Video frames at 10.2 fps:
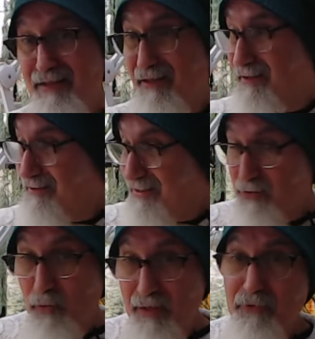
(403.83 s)
and that's
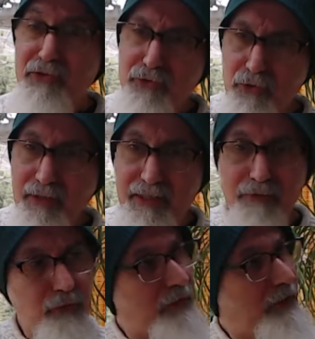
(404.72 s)
the white person, go
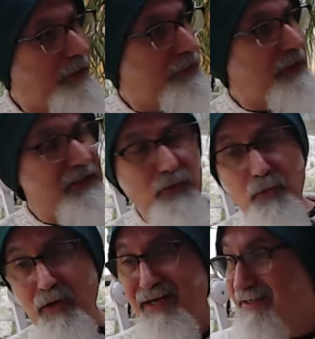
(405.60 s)
ahead. Or you guys are
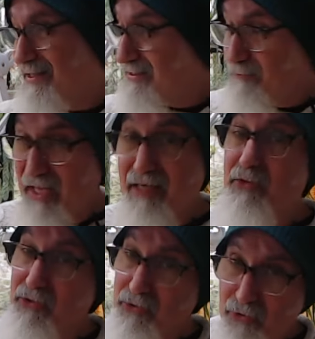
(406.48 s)
white and that's the black
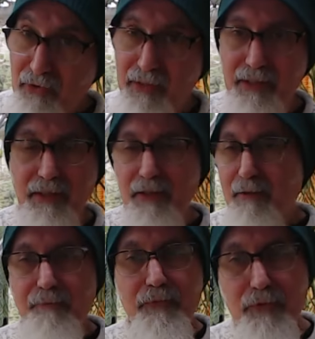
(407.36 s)
person, go ahead.
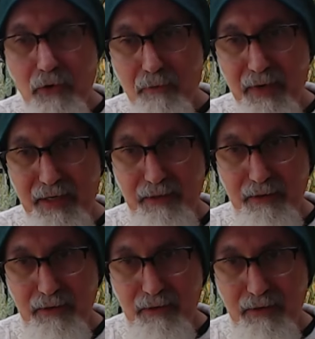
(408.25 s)
No, man.
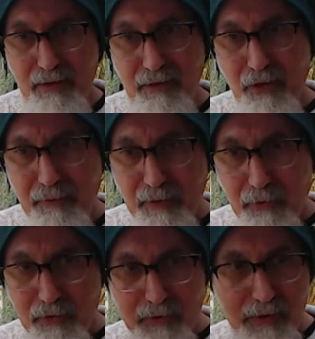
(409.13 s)
A lot of
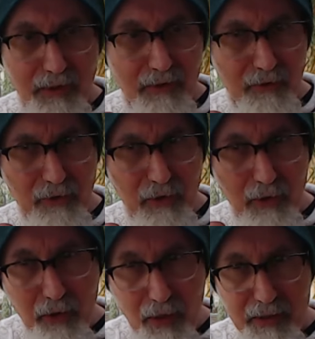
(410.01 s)
people are
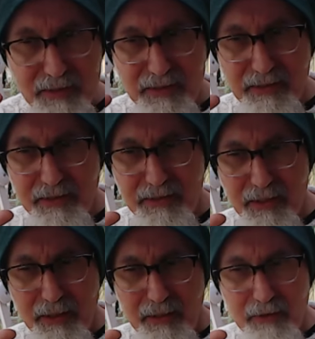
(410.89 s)
lost in this
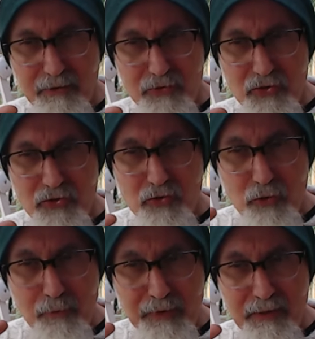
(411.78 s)

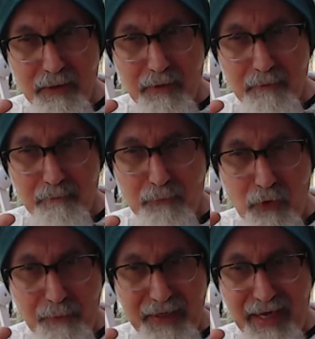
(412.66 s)
stupid
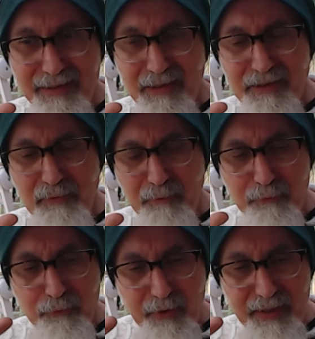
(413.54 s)
propaganda. They've been
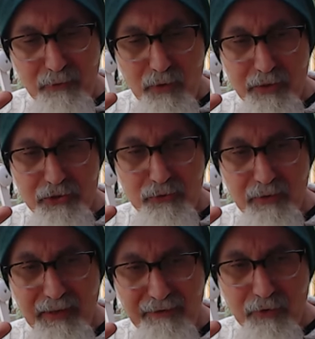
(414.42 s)
brainwashed to a
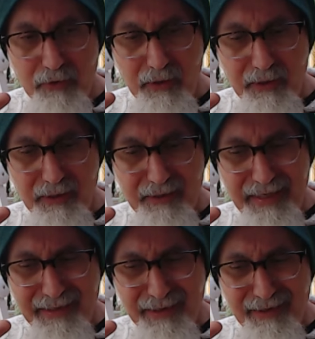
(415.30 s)
level
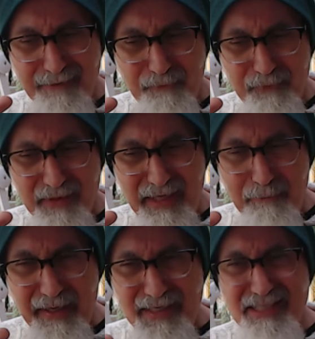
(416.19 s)
that they
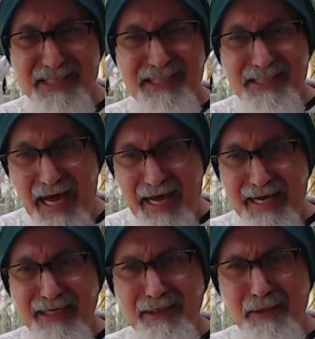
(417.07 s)
pick a
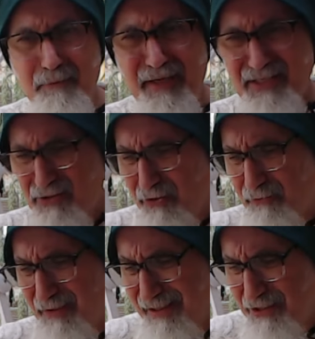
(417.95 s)
side based
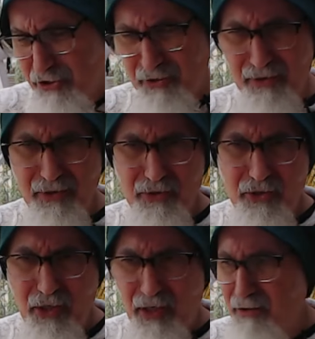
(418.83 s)
on religion,
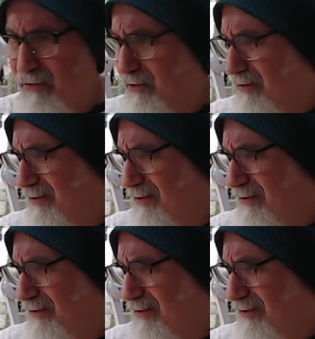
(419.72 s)
color,